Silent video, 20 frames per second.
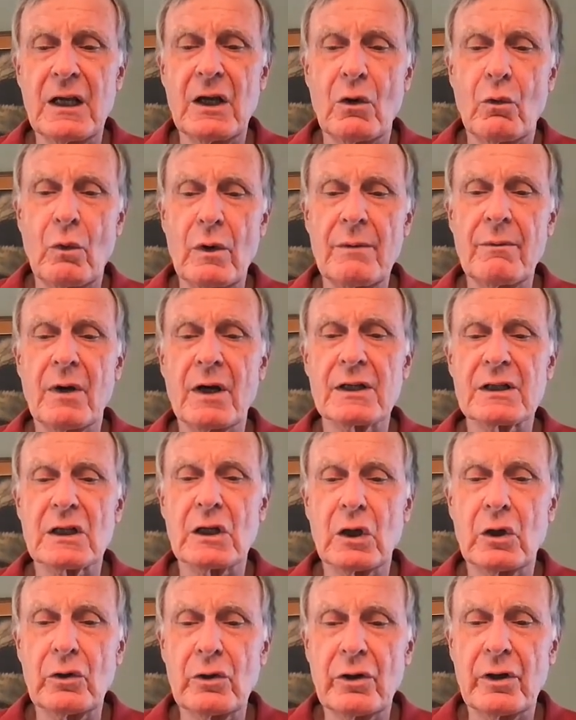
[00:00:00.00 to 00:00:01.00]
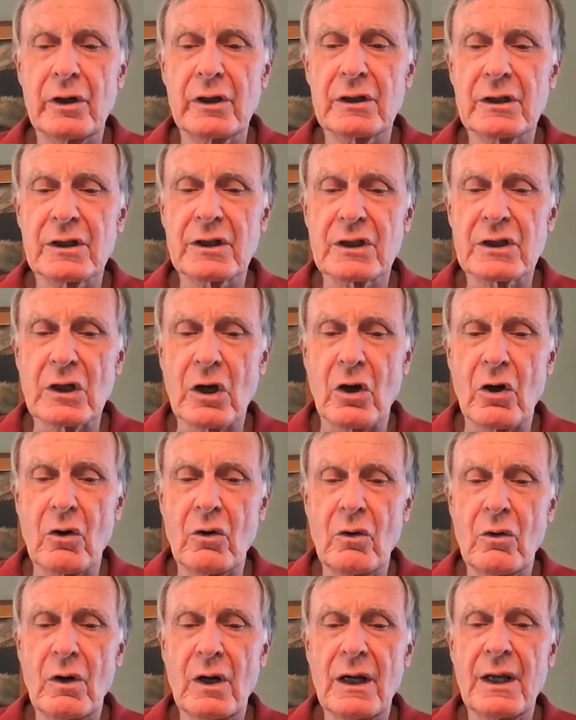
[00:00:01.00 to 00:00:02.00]
we must learn to
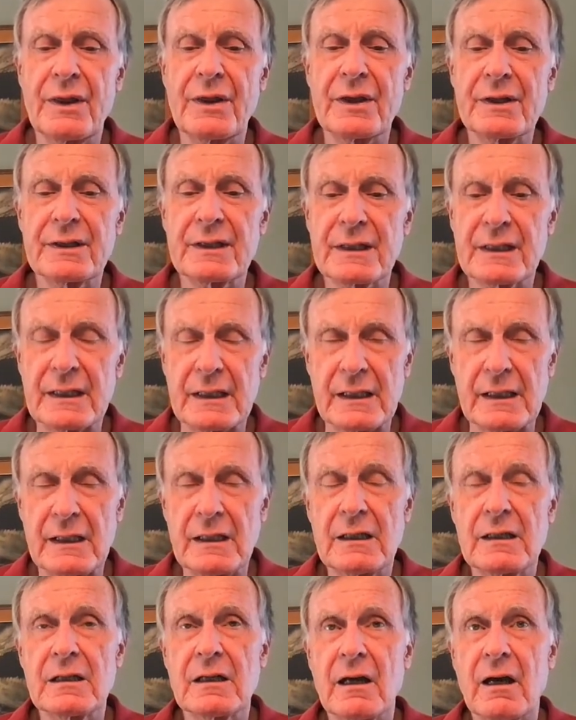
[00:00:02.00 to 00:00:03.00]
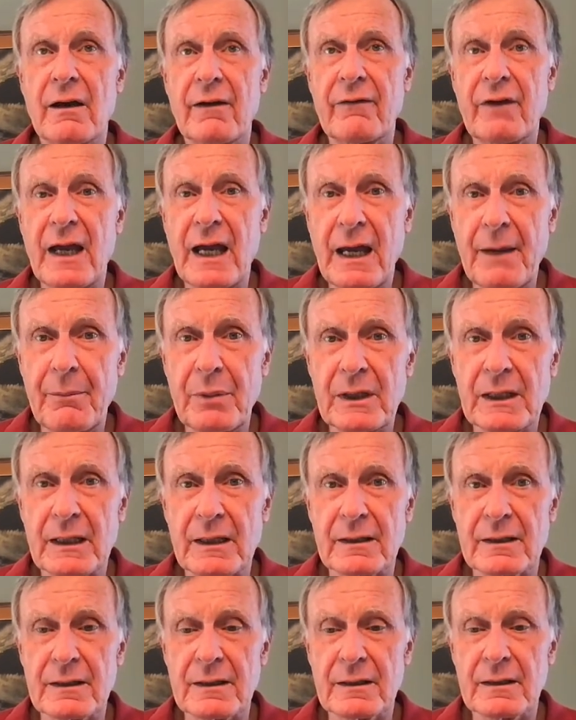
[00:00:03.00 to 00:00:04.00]
sow the seeds of happiness.